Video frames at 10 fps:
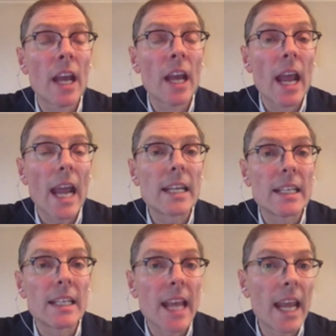and
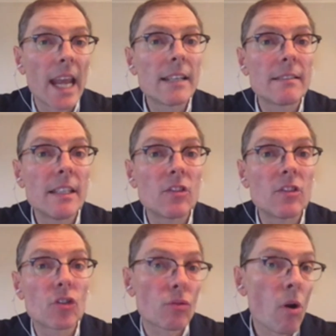he takes these
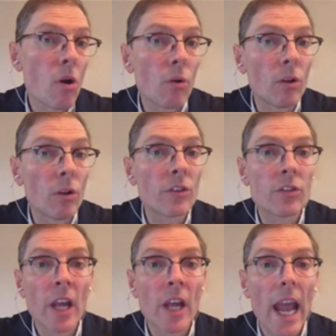
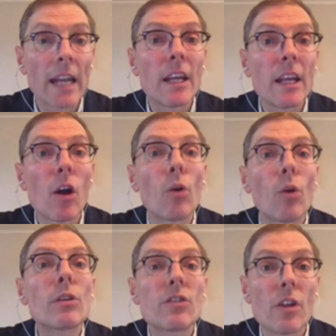scrolls and he
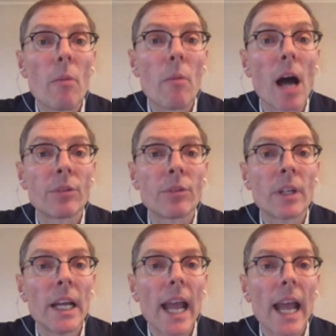holds them up
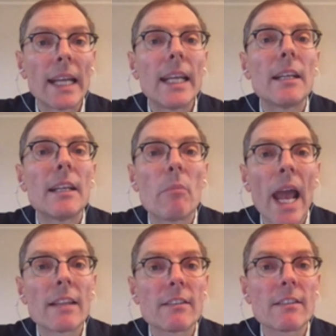and he
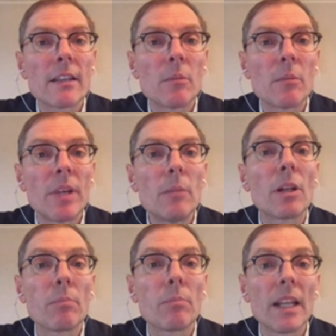demands that the
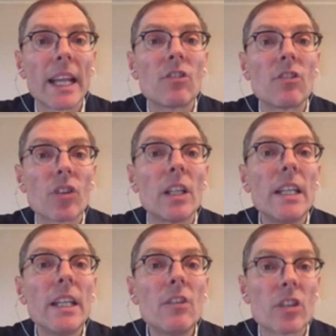people pledge
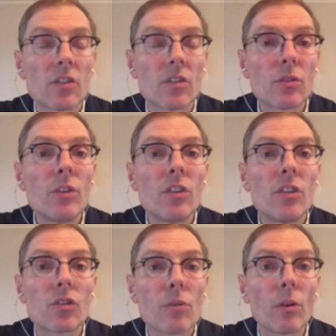allegiance to these
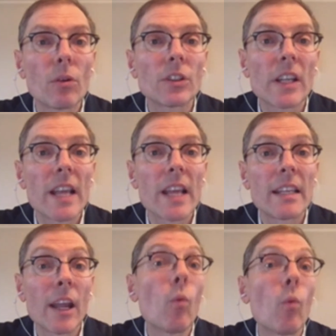scrolls and that
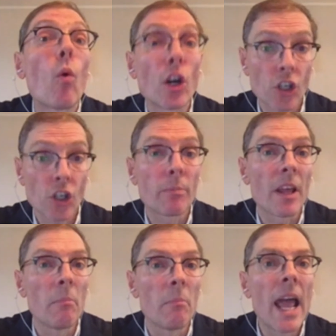they worship
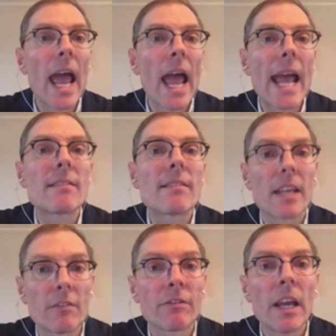them as
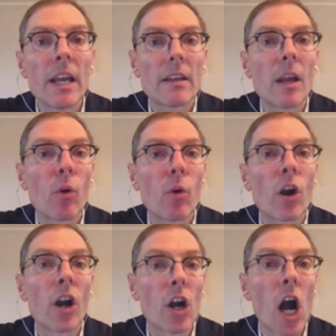if they
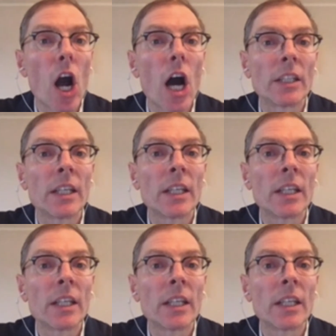were a god.